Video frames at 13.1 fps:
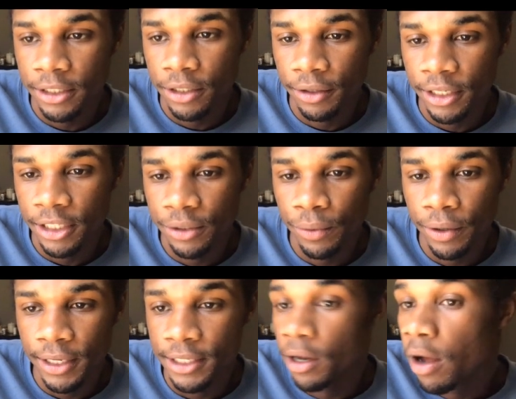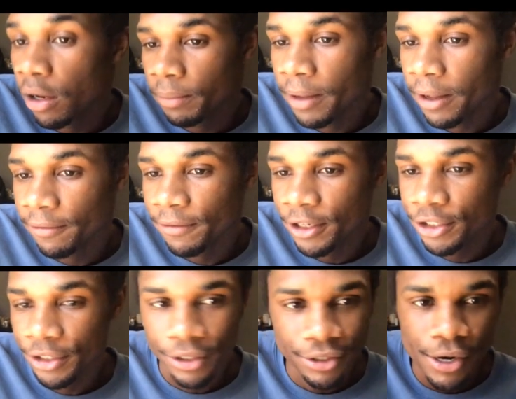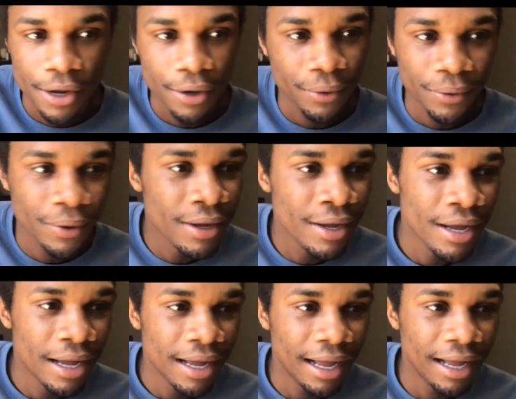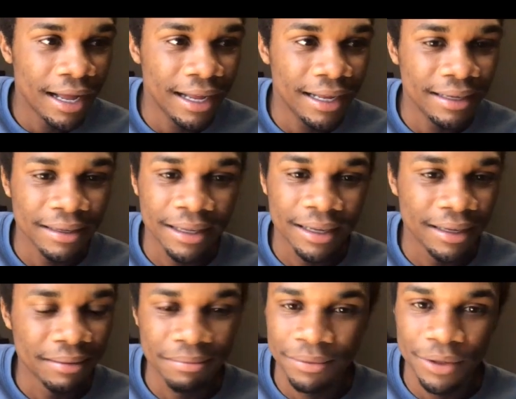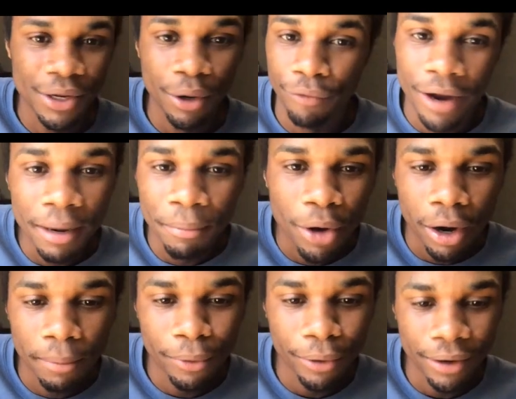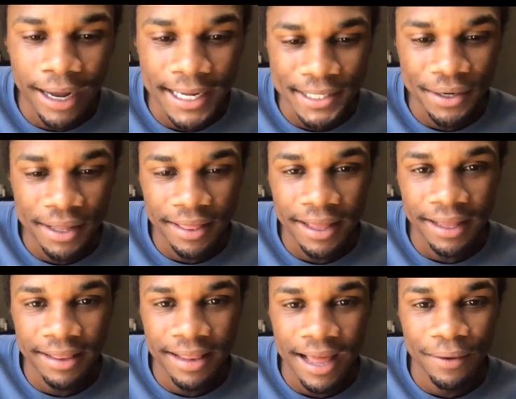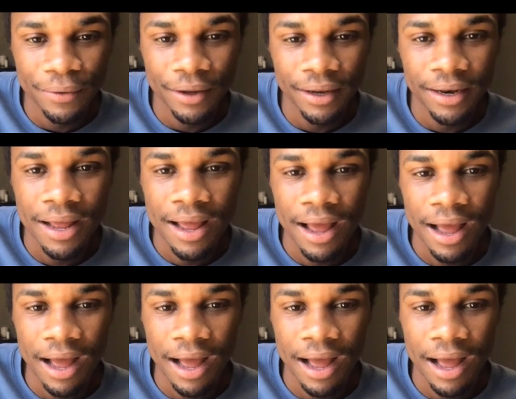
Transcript: So this one is all about fish. There's no, random cardboard guys or anything in that one.